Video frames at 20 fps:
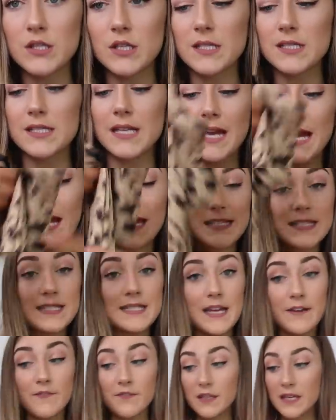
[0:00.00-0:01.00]
as you can see. It's
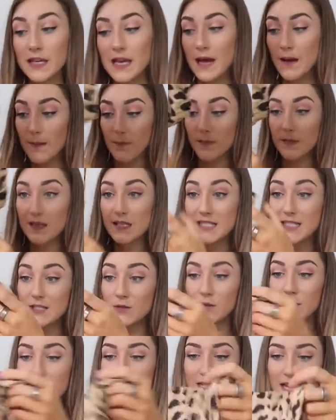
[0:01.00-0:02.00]
definitely the
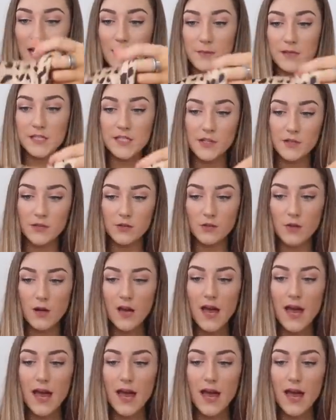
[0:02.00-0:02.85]
silky satin material.